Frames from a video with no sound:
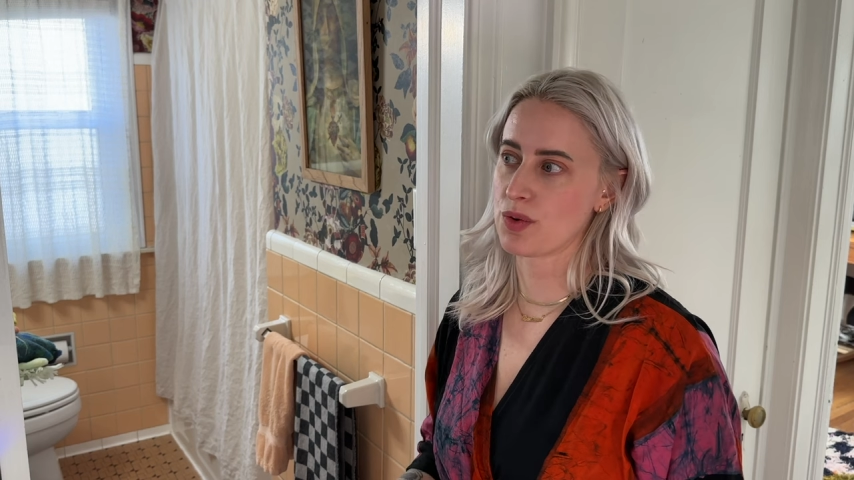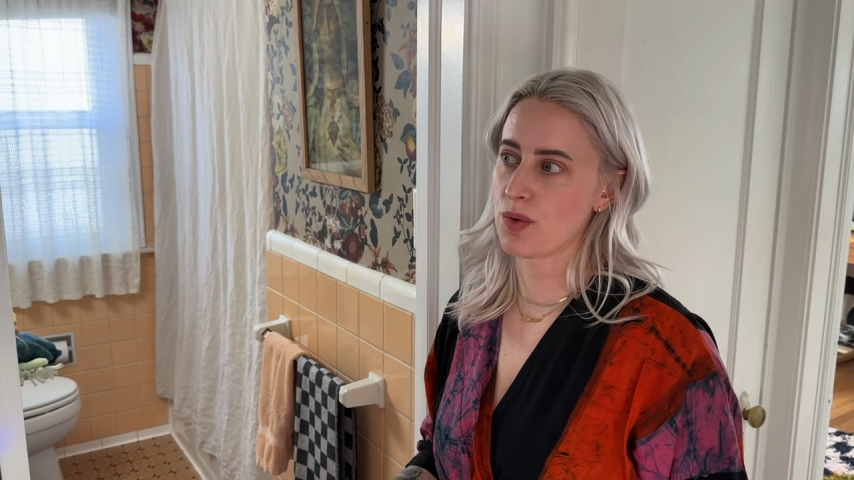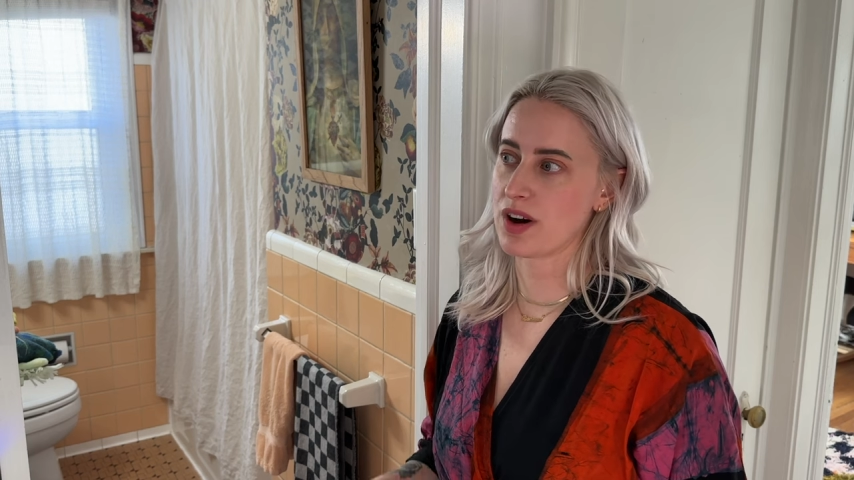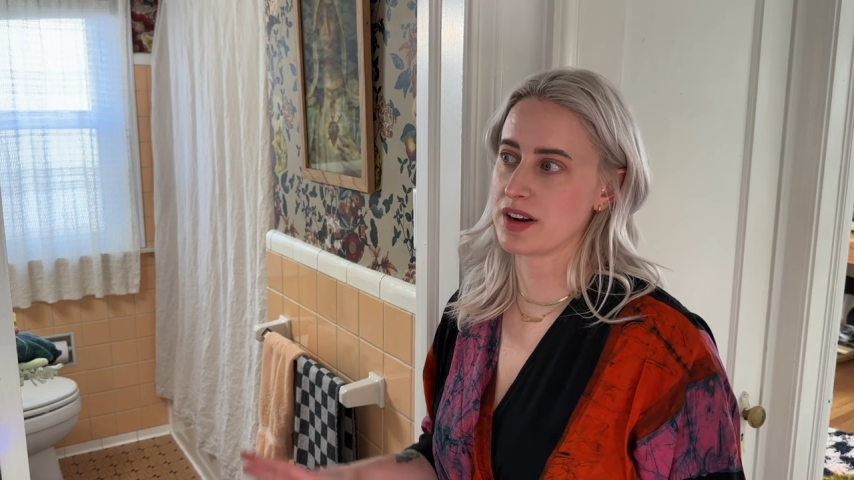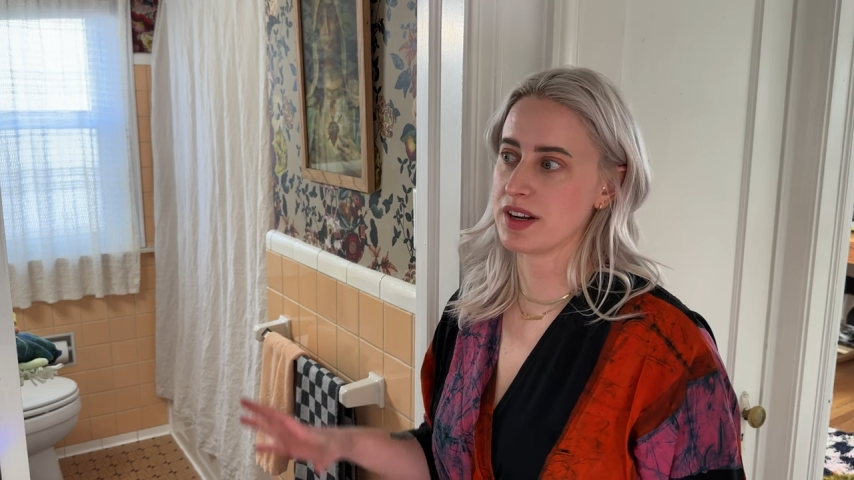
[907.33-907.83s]

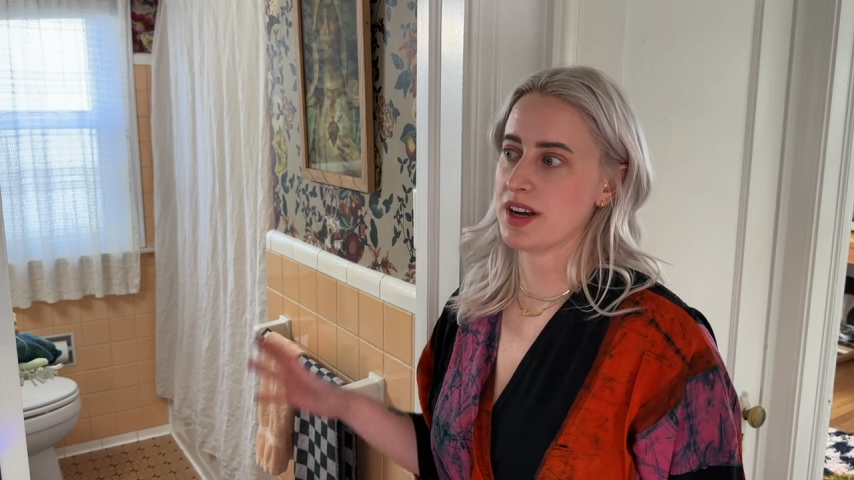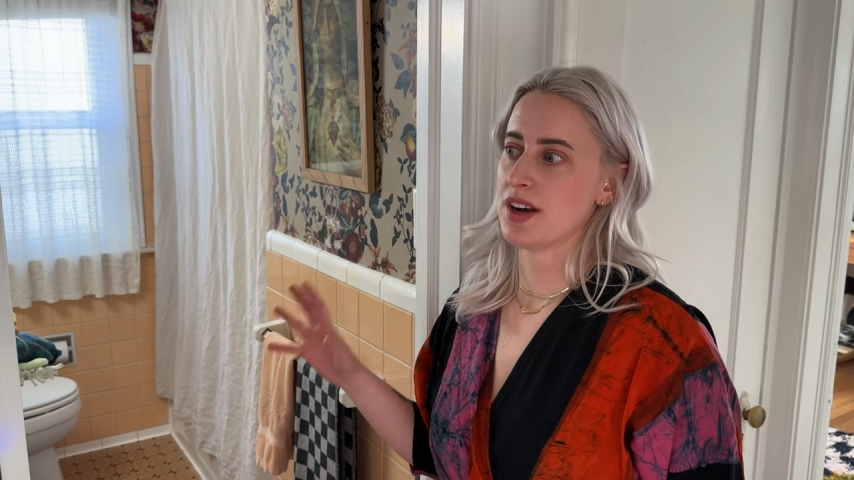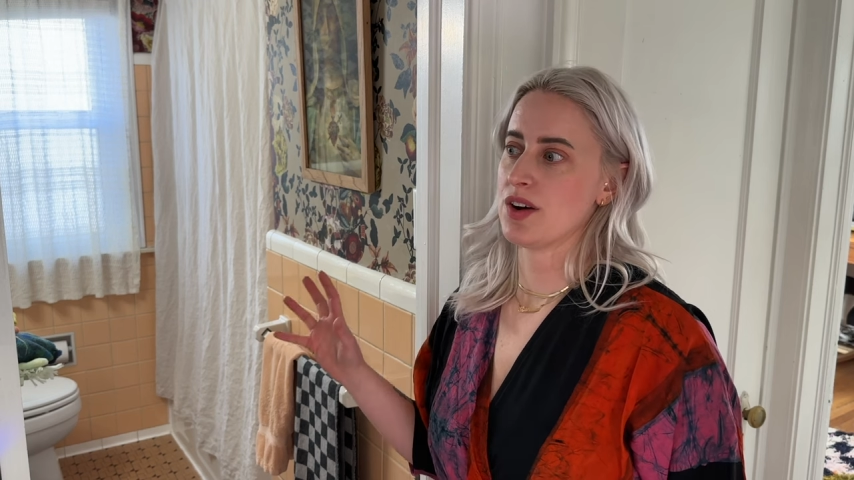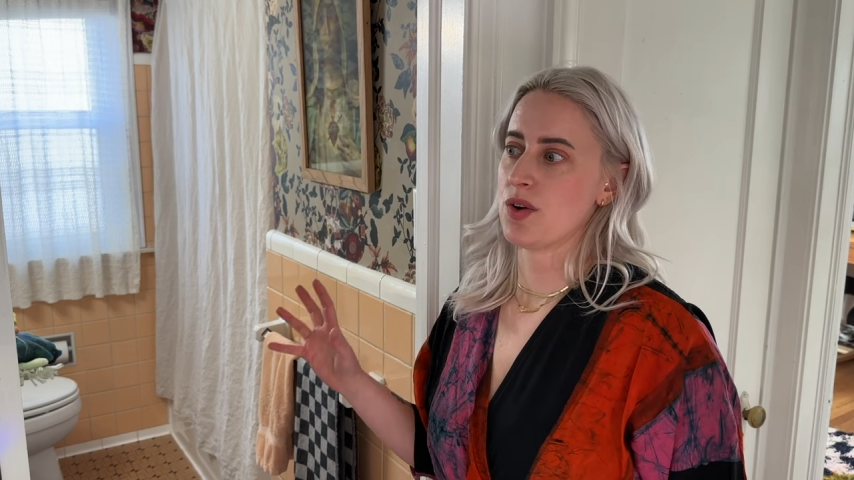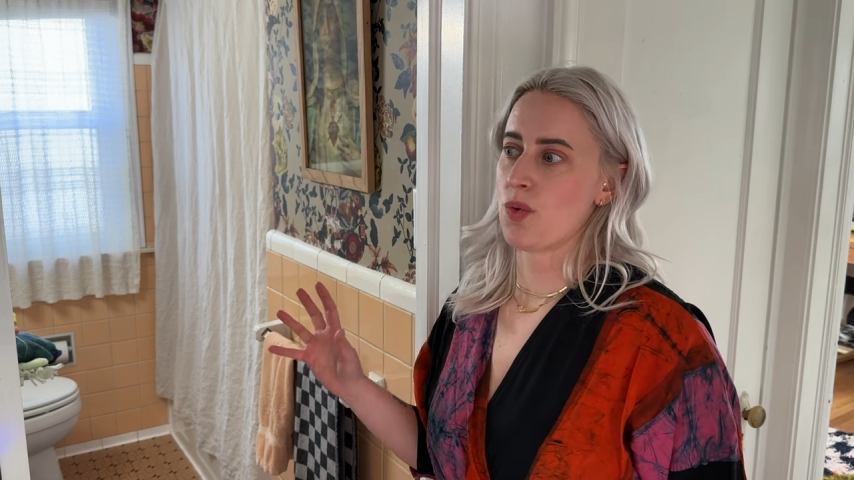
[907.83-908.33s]
want
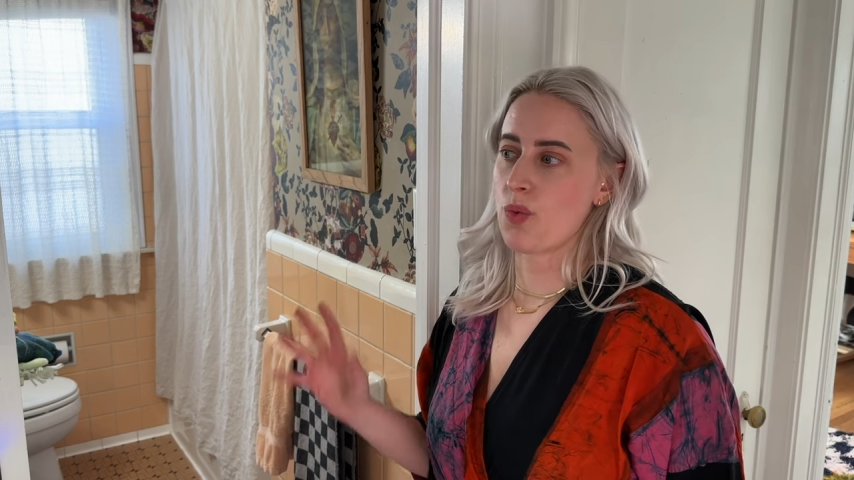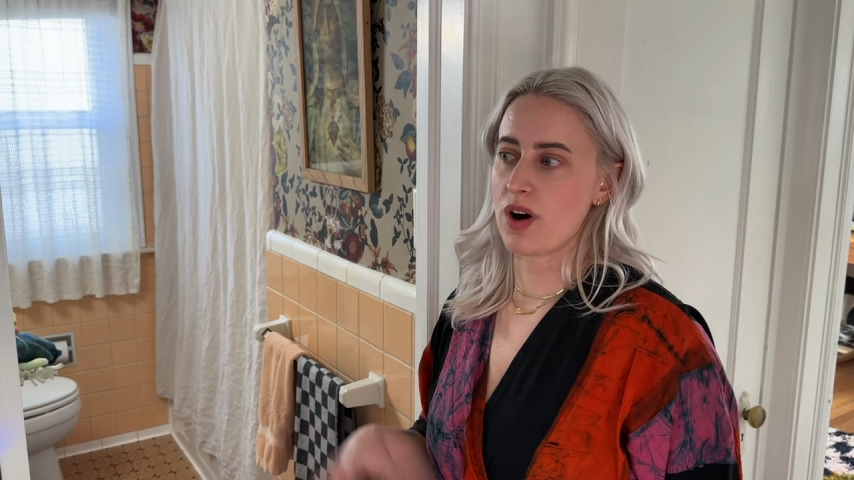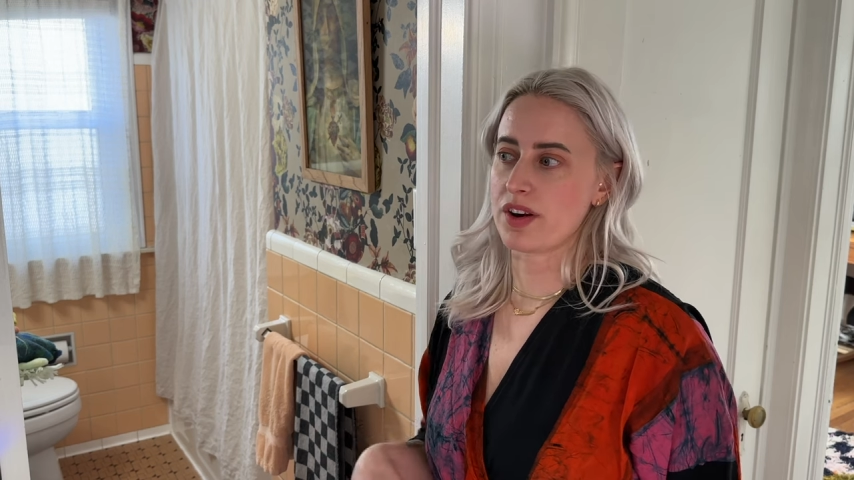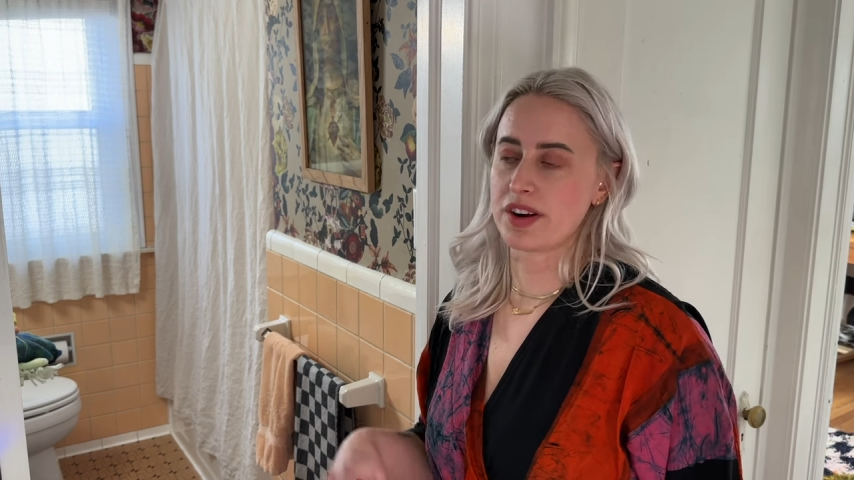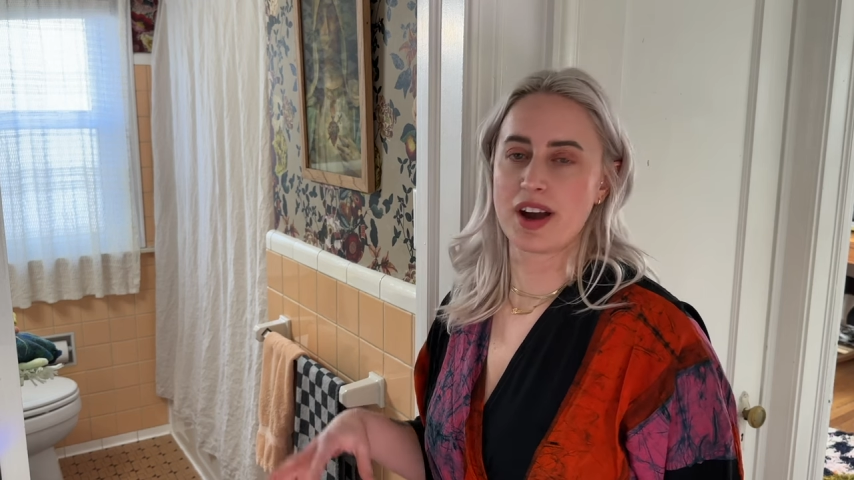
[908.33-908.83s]

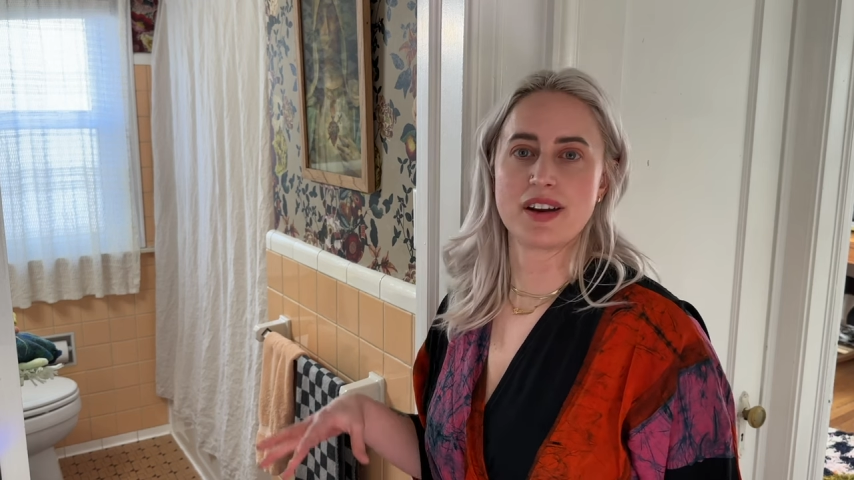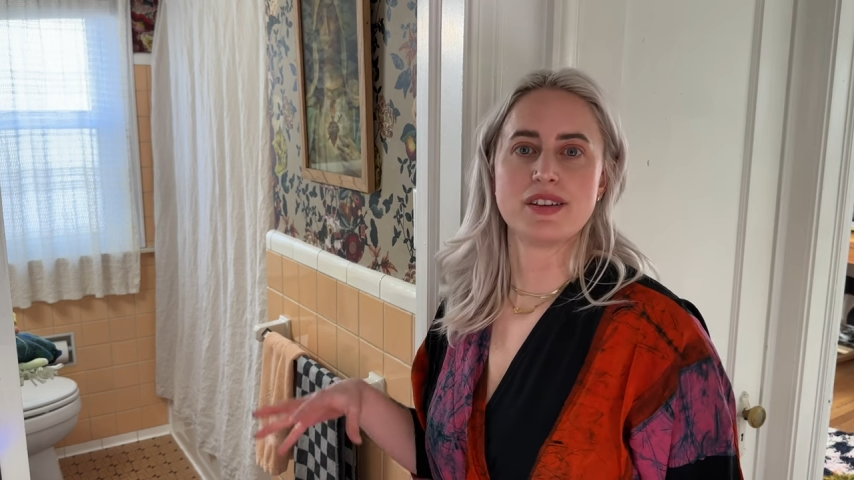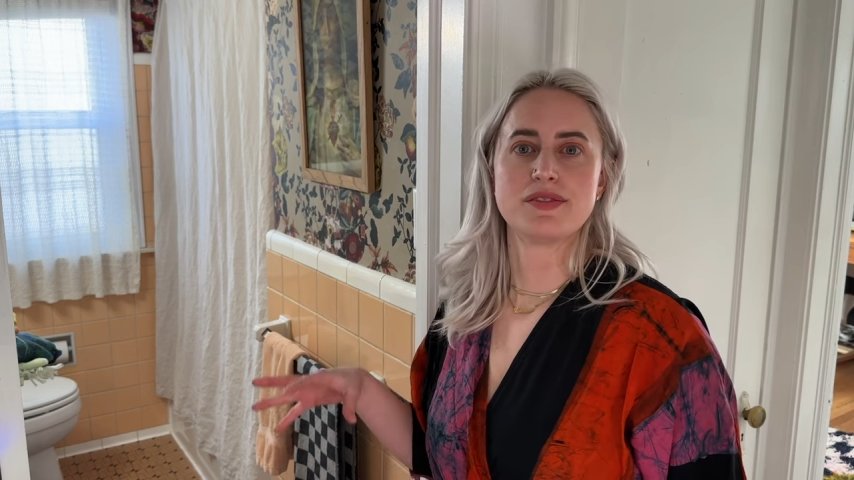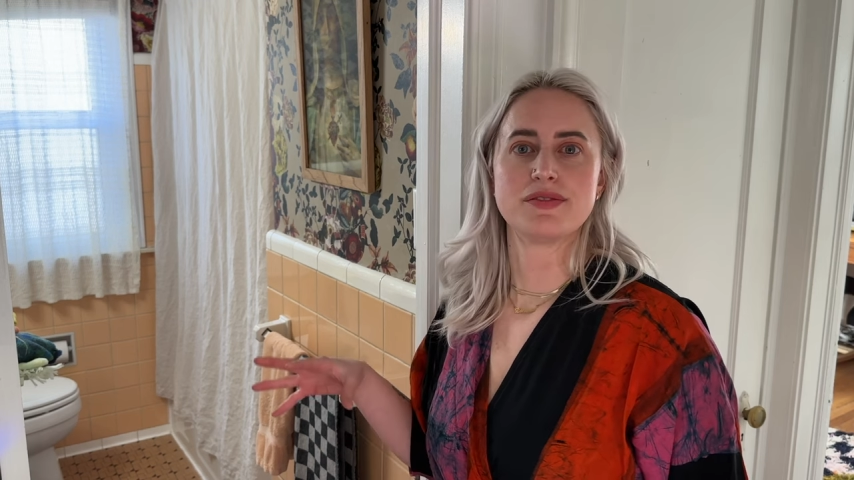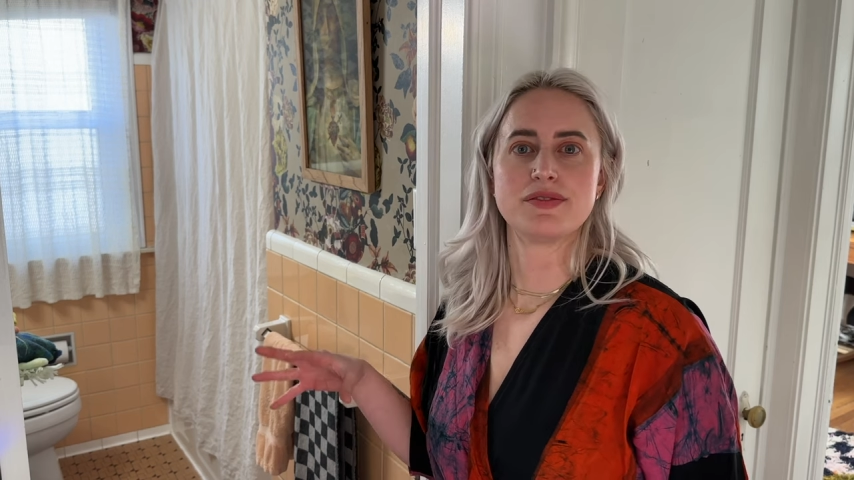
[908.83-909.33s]
water kind of